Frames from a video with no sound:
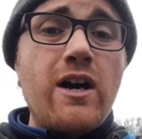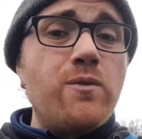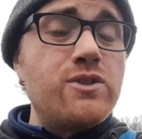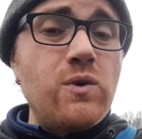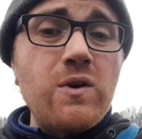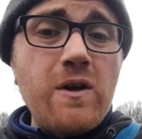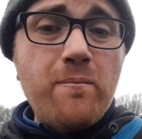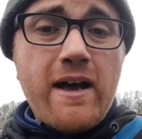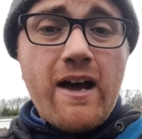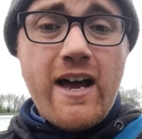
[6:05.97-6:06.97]
I was talking
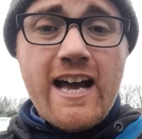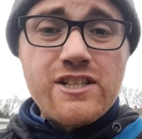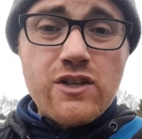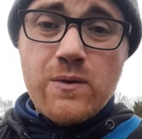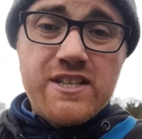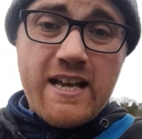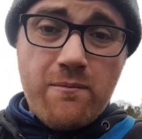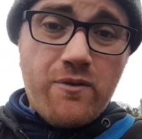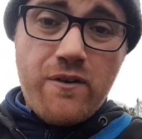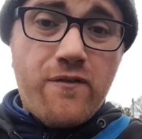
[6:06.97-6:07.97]
about I had to do a
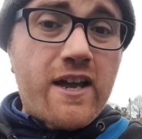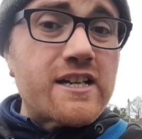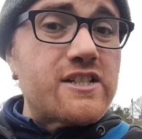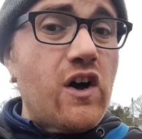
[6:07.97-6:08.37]
temporary fix